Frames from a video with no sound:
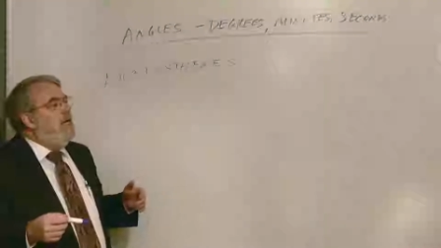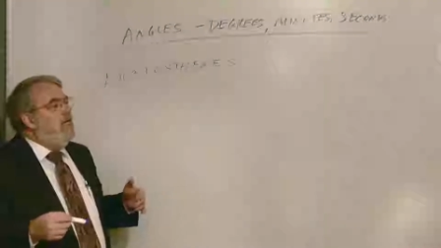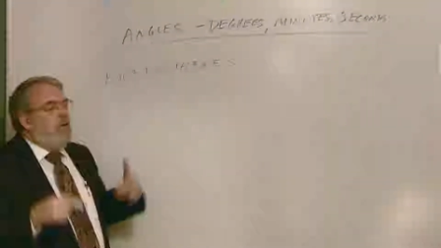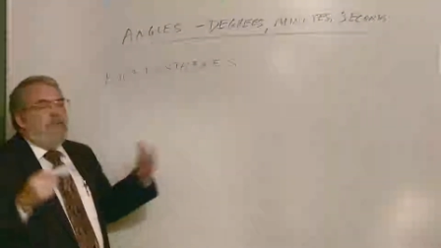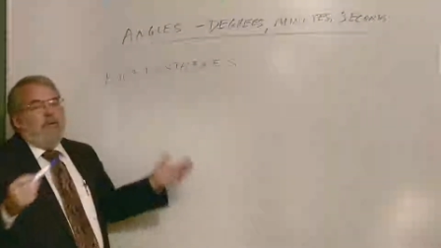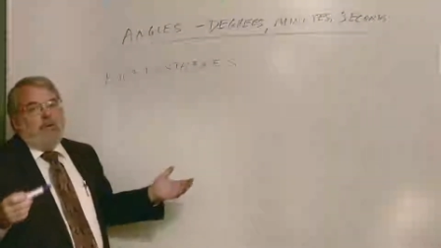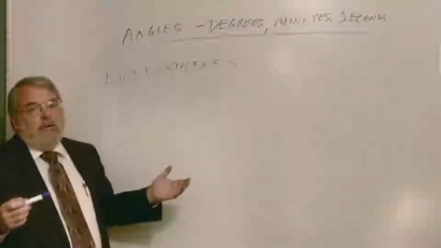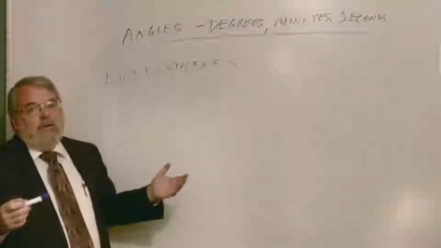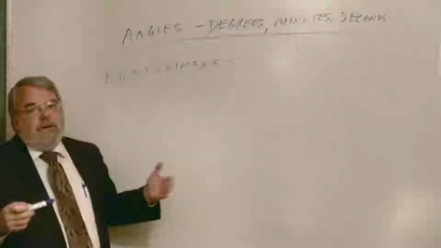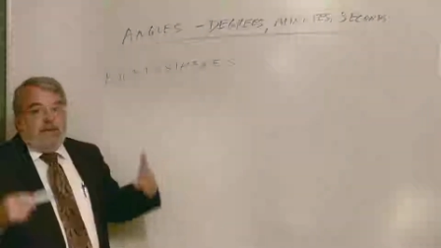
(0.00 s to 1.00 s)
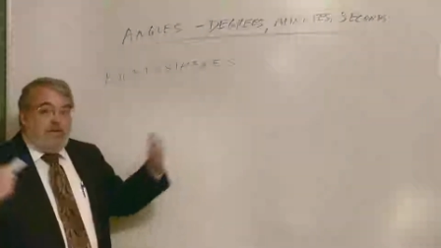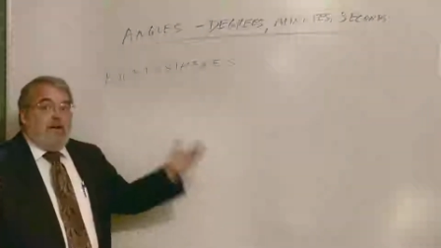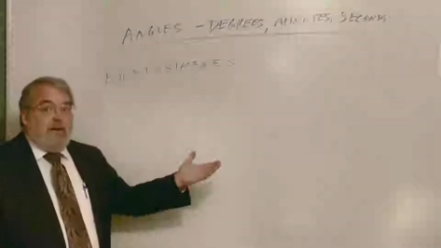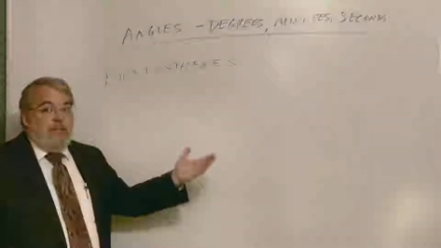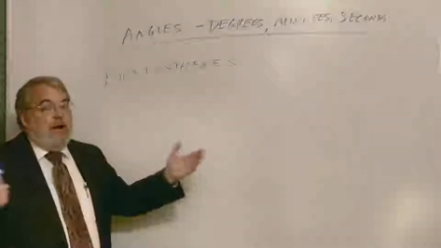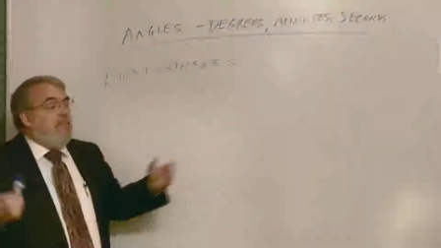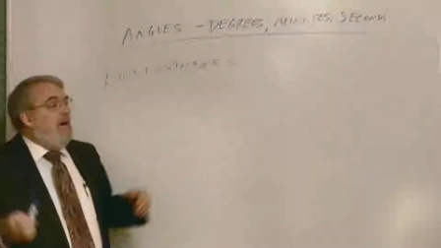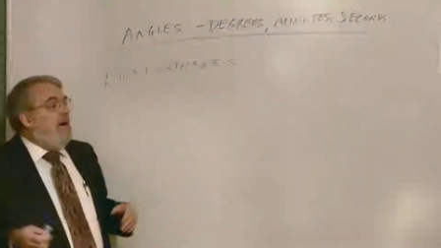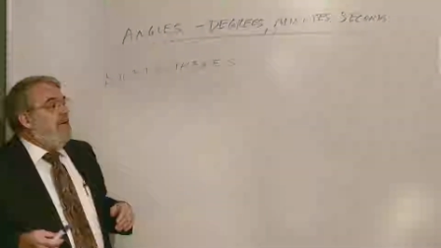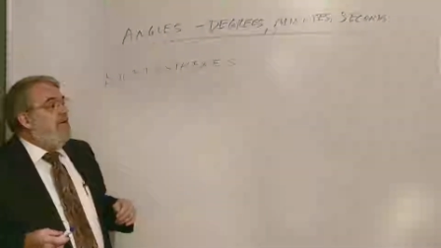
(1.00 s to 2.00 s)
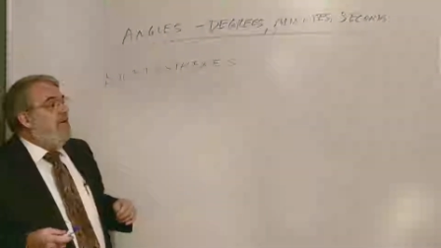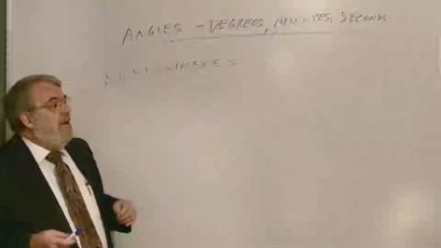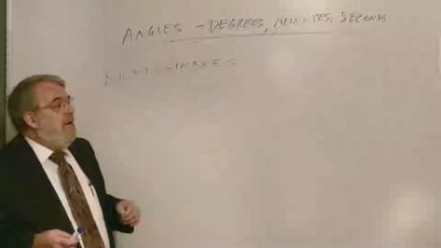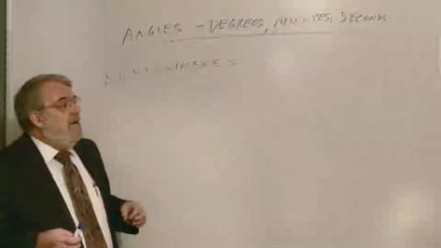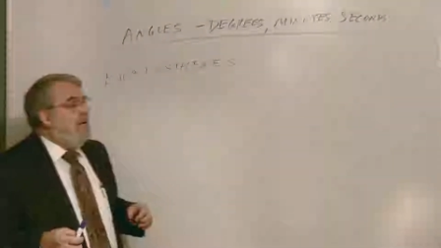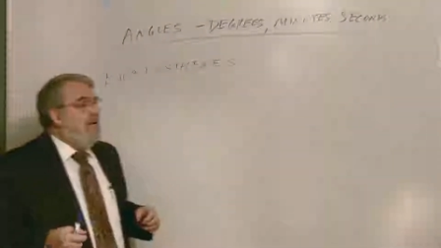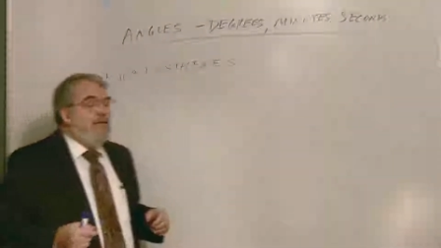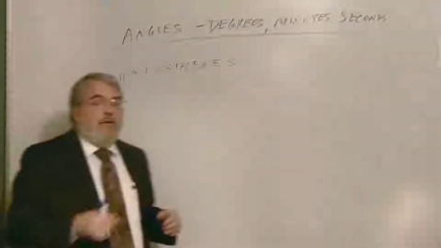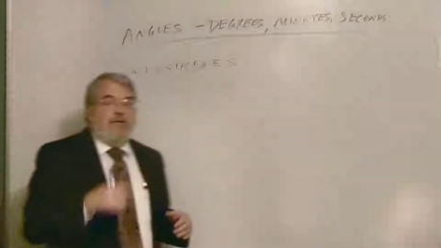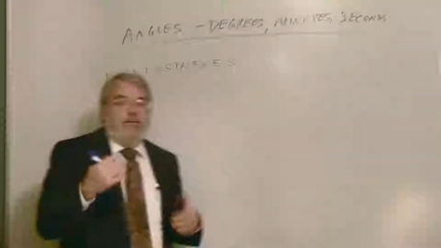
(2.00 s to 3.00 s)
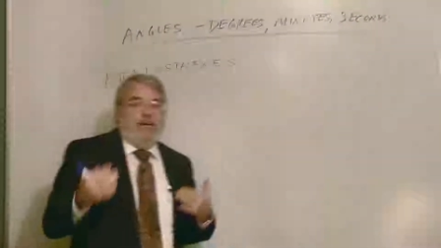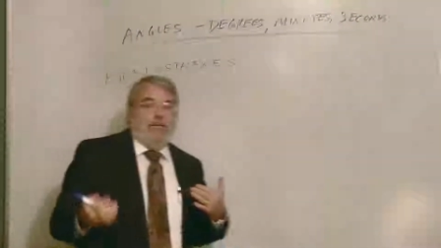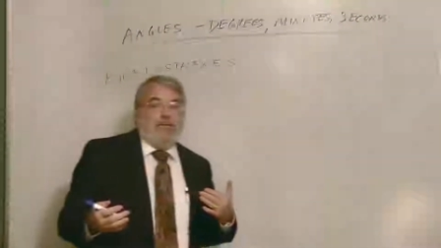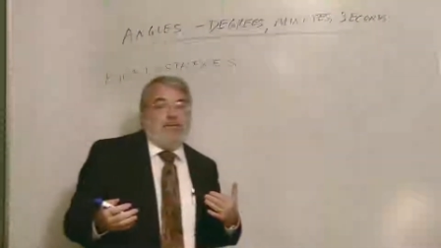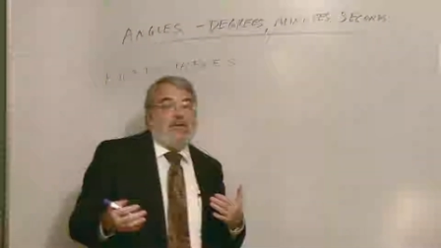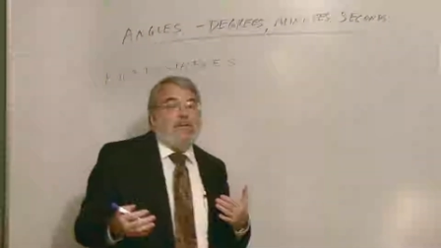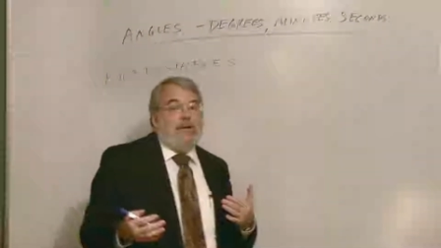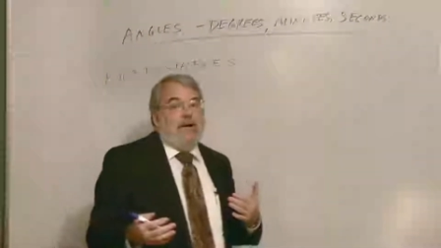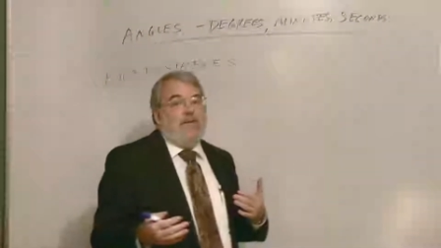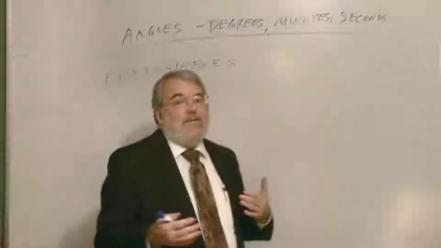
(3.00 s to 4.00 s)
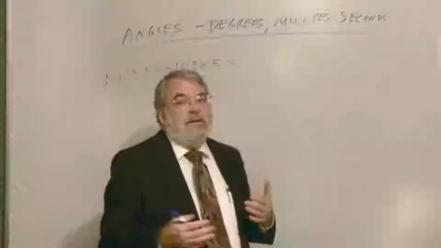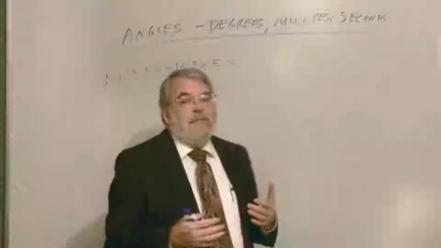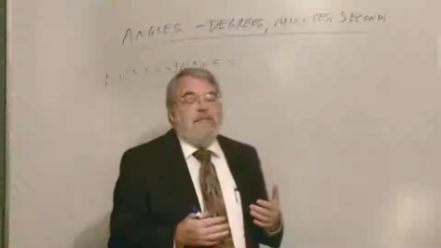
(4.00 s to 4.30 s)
roamed the world. He studied mathematics, and he's also famous for something else.